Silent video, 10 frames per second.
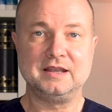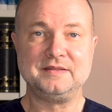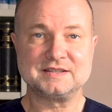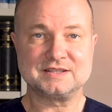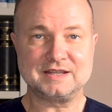
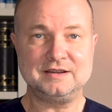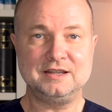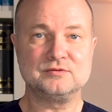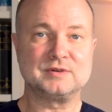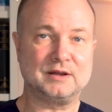In the
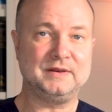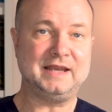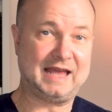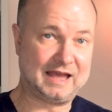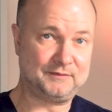study,
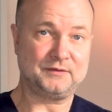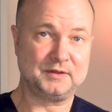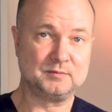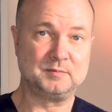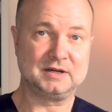roughly half of
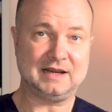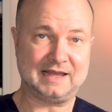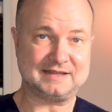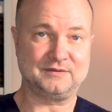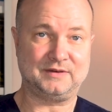the women
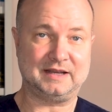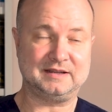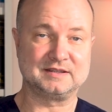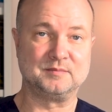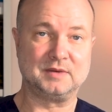classified as